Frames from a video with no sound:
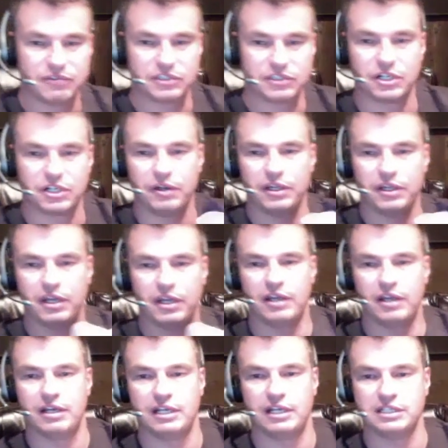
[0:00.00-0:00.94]
show you.
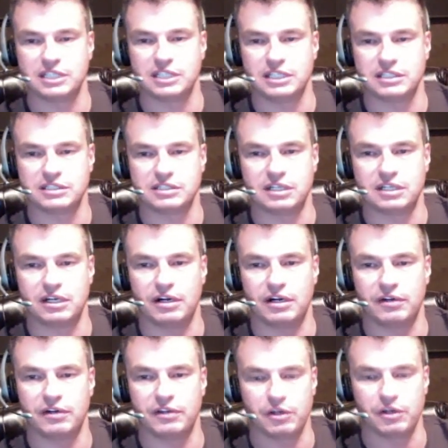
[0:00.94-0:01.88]
He says,
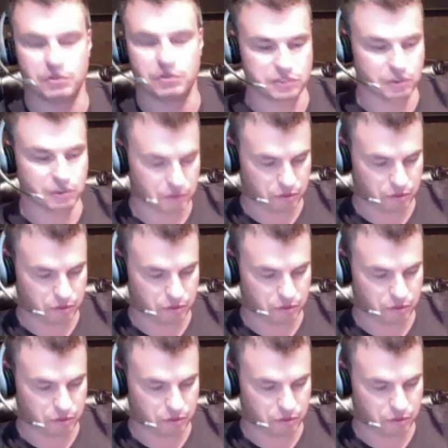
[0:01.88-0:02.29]
are the Colts going